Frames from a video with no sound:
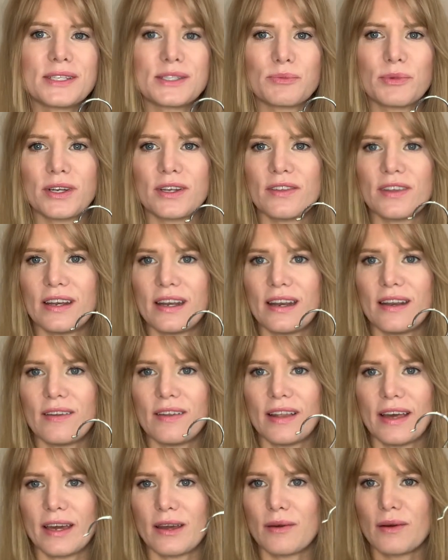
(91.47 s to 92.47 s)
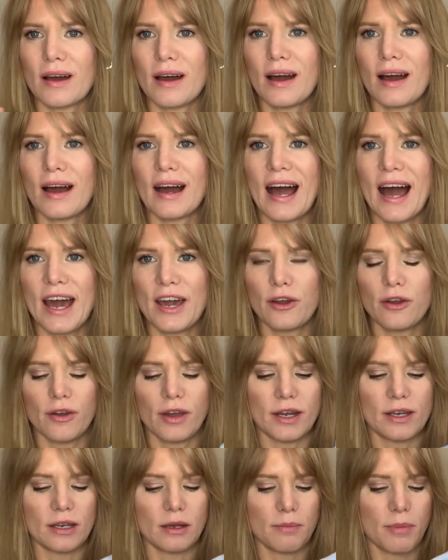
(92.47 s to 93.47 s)
was one of the like higher
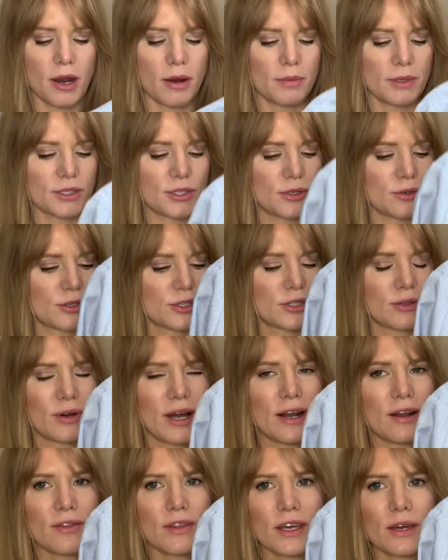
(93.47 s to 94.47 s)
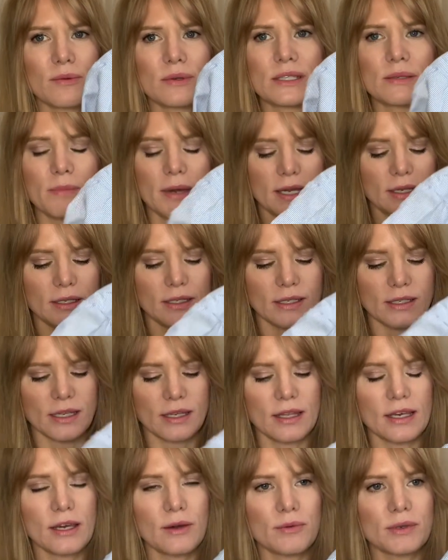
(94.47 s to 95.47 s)
end department stores. So I don't think it was Macy's. I
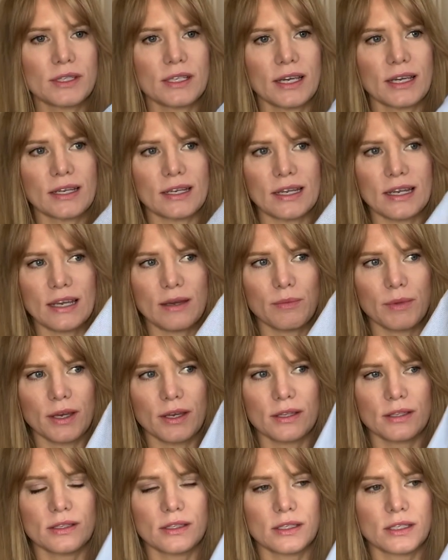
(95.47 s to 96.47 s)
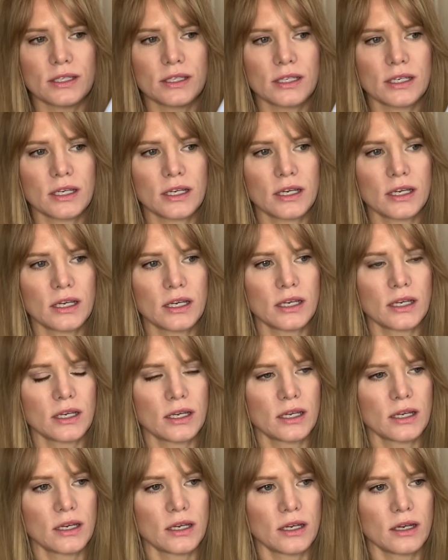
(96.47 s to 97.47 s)
think it was like Neiman's,
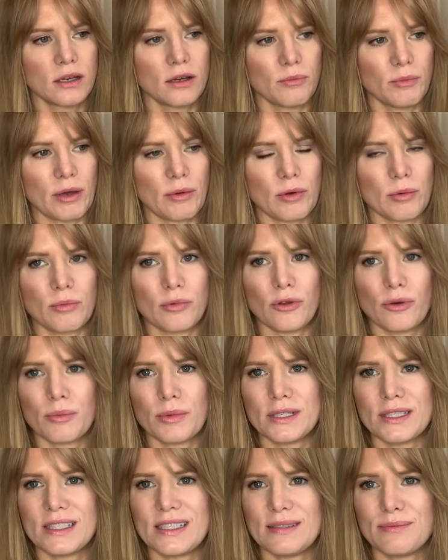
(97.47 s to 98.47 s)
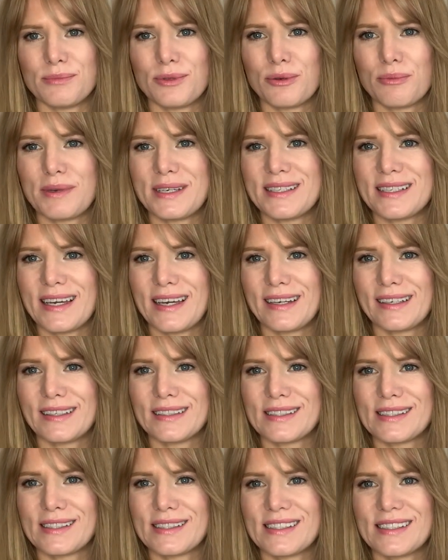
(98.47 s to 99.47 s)
maybe
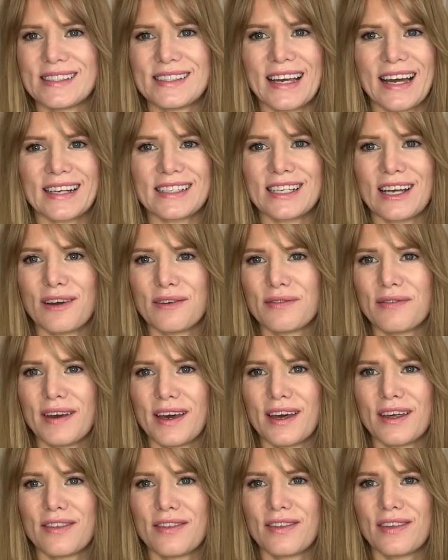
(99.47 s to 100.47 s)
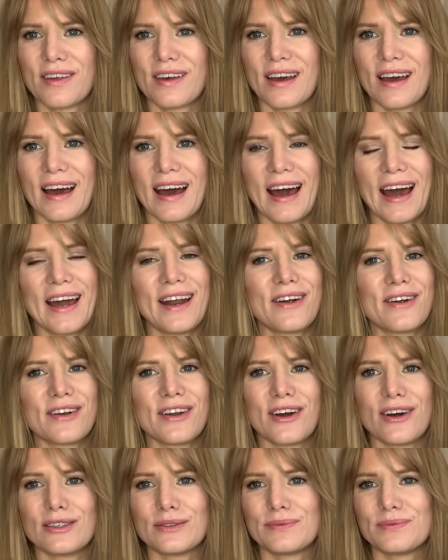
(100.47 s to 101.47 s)
Bloomingdale's, Saks Off Fifth. I don't
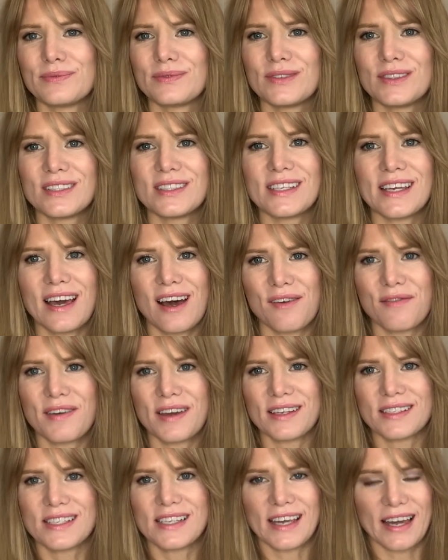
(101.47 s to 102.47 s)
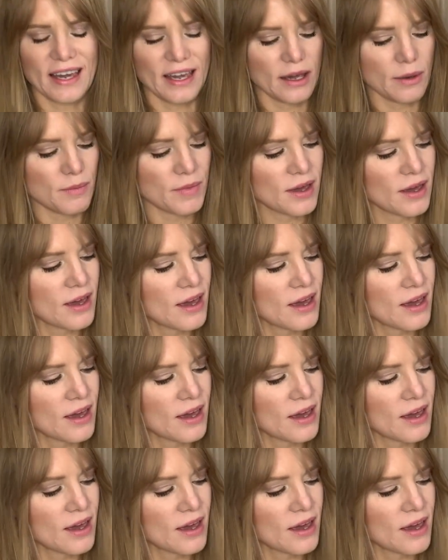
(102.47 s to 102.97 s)
know. You see how fancy I am.